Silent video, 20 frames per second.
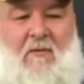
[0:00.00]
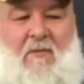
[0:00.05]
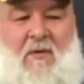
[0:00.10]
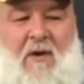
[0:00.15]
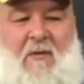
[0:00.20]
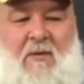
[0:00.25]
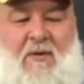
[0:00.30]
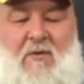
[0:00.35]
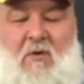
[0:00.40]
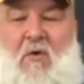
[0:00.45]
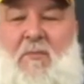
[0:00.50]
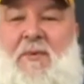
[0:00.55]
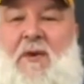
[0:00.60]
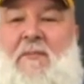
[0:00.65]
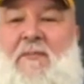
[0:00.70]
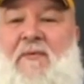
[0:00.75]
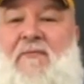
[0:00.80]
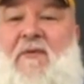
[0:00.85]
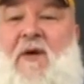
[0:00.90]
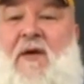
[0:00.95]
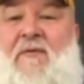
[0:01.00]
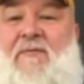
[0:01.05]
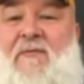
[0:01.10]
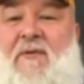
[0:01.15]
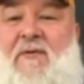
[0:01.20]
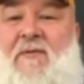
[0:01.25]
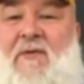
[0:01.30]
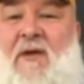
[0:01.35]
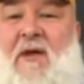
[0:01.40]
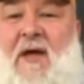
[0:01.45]
when I went to open up at
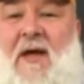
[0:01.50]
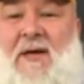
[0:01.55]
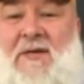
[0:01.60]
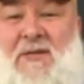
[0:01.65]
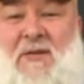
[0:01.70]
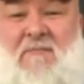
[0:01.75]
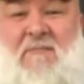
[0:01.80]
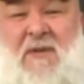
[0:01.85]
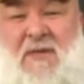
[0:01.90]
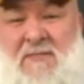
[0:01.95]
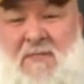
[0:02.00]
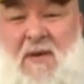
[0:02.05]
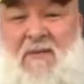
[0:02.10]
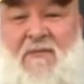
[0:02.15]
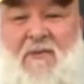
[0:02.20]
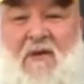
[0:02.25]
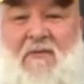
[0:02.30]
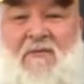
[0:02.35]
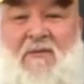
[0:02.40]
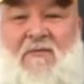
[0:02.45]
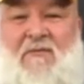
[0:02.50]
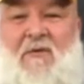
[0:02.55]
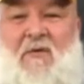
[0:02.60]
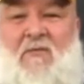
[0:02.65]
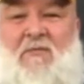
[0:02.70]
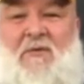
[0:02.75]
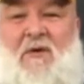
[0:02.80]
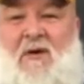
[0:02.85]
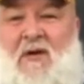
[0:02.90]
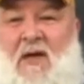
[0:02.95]
550, I actually missed my 550
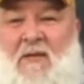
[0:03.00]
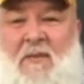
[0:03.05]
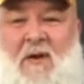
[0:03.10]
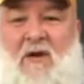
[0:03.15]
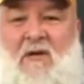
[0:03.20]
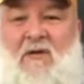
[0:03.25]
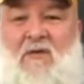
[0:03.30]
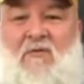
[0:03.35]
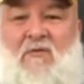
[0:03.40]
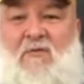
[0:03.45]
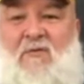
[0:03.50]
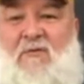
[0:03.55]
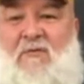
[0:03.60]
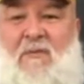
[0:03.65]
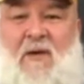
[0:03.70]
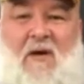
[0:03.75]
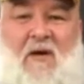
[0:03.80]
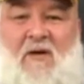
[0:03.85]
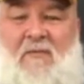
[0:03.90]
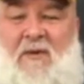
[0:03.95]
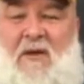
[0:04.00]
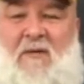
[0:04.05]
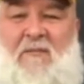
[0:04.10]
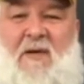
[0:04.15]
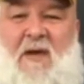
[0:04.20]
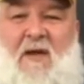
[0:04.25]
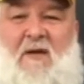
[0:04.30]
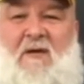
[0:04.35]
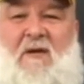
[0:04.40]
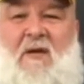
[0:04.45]
opener. I came out of the groove and my arm came
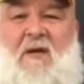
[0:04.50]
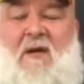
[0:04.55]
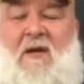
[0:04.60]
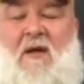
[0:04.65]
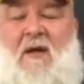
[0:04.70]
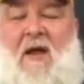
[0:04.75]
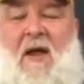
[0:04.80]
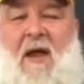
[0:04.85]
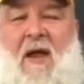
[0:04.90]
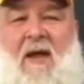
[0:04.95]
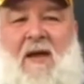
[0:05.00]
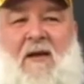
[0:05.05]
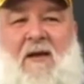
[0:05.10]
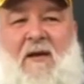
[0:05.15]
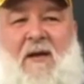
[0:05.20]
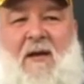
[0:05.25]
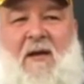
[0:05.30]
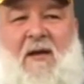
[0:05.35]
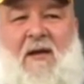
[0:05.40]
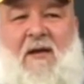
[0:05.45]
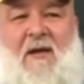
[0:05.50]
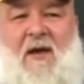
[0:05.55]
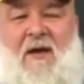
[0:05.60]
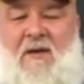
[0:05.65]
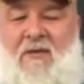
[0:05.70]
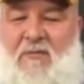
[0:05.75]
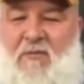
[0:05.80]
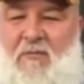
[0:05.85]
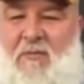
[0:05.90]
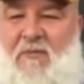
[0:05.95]
out. and uh, kind
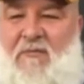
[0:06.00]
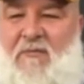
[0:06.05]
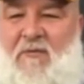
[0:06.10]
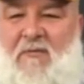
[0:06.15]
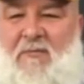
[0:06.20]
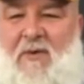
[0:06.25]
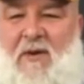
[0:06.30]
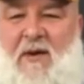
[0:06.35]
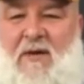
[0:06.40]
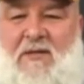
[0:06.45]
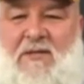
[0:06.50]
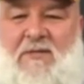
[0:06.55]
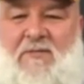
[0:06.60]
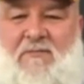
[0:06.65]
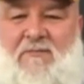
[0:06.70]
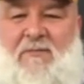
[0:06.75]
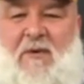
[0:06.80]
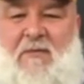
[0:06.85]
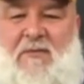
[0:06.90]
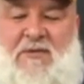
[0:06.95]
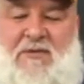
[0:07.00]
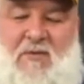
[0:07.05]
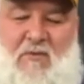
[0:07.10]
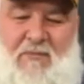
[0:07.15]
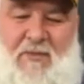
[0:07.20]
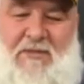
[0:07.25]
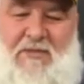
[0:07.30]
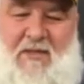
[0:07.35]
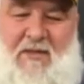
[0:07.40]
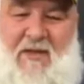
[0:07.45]
of threw me for a bit. I just I was
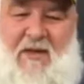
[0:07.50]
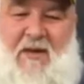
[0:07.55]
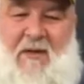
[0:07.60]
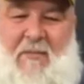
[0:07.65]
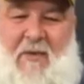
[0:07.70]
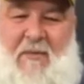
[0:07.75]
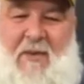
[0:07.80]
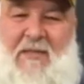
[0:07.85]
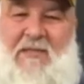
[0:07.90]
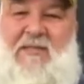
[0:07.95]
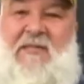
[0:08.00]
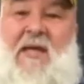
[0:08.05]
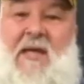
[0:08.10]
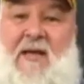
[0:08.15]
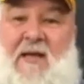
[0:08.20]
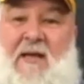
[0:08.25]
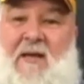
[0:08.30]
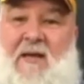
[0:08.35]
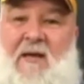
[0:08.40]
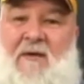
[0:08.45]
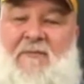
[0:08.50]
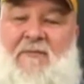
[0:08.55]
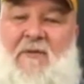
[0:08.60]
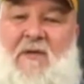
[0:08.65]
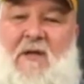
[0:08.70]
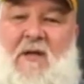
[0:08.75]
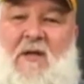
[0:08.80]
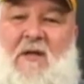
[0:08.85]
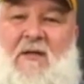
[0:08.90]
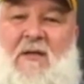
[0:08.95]
so busy thinking about my second lift
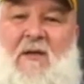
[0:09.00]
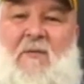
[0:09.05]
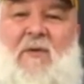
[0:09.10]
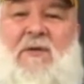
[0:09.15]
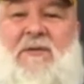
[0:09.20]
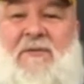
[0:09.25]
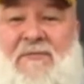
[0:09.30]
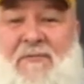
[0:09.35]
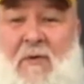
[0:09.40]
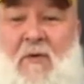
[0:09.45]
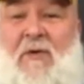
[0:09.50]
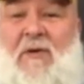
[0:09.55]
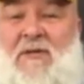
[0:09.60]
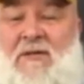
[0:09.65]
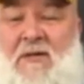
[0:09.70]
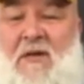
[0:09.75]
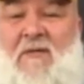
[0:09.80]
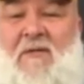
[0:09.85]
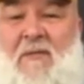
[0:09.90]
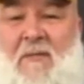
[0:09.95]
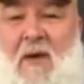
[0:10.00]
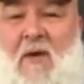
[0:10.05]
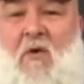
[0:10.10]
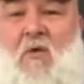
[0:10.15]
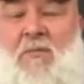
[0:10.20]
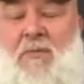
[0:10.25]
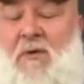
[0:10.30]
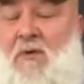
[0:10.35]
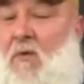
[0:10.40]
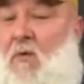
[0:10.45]
that I wasn't focused enough on my
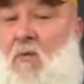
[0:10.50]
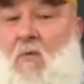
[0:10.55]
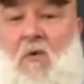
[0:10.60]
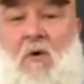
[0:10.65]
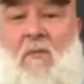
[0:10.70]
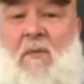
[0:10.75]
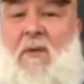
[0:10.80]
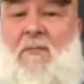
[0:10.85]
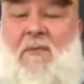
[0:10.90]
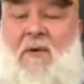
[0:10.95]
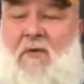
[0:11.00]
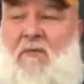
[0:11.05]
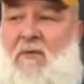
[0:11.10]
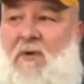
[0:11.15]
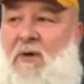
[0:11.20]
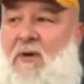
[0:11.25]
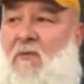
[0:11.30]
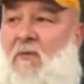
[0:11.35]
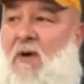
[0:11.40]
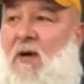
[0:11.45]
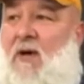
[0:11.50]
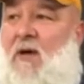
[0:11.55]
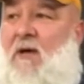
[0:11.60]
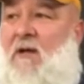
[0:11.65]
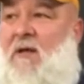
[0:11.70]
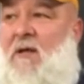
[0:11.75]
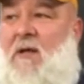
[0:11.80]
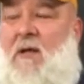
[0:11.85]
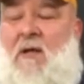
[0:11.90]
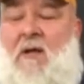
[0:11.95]
opener. warm up went really
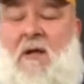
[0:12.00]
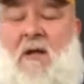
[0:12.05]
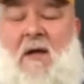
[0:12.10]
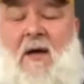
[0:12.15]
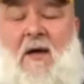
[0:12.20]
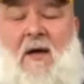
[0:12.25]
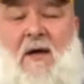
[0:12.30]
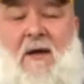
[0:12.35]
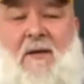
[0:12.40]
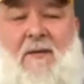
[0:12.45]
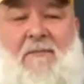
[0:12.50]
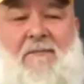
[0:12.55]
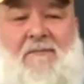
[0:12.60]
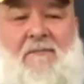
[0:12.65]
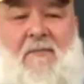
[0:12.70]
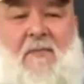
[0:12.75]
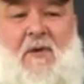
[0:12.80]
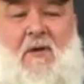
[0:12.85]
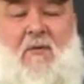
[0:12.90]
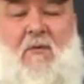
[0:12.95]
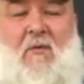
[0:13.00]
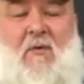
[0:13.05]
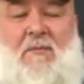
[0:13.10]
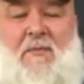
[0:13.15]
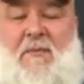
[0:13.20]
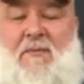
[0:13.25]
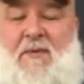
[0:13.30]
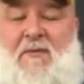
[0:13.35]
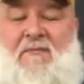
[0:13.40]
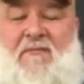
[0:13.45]
well. Um, you know,
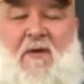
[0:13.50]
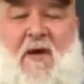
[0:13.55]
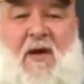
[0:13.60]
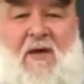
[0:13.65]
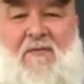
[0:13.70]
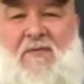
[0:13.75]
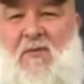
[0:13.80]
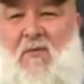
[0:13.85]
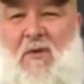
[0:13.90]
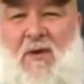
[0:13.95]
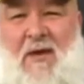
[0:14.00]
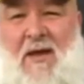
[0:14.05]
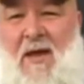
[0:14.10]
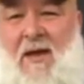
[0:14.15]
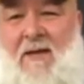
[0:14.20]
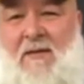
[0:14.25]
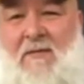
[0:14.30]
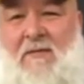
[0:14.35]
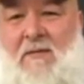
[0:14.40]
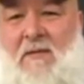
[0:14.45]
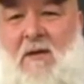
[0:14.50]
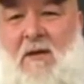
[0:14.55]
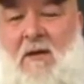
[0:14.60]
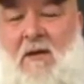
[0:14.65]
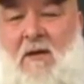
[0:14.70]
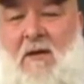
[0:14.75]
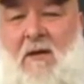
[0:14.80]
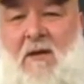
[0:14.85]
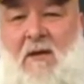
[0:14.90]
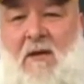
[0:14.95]
warmed up to 528
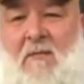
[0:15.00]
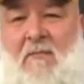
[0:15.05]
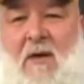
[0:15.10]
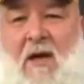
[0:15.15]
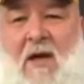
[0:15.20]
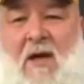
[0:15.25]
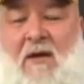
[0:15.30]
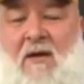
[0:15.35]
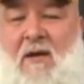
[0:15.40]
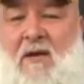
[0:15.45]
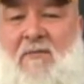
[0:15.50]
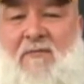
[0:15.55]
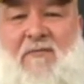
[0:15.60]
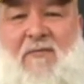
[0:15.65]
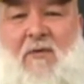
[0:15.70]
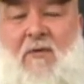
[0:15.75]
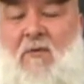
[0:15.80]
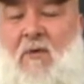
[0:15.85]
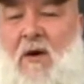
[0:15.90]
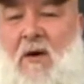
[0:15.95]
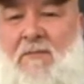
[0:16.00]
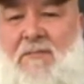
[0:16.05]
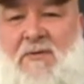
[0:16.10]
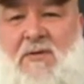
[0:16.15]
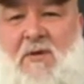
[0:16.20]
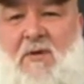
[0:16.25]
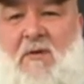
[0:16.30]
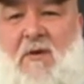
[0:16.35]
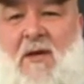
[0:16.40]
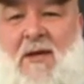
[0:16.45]
uh, in the back and it flew up.
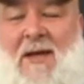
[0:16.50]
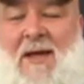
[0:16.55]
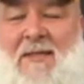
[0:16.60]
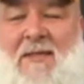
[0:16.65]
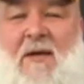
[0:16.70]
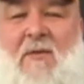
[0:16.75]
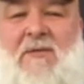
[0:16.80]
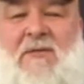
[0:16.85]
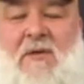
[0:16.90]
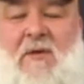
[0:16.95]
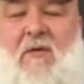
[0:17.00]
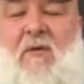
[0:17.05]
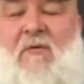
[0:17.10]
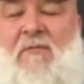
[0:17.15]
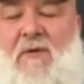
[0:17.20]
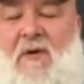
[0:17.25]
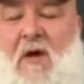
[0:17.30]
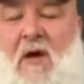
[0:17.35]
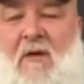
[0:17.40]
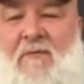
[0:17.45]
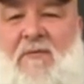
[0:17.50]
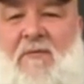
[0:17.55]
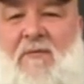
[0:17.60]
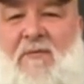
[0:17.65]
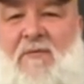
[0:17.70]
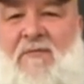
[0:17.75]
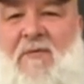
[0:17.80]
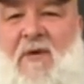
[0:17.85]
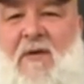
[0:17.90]
So I think I was a little overconfident with the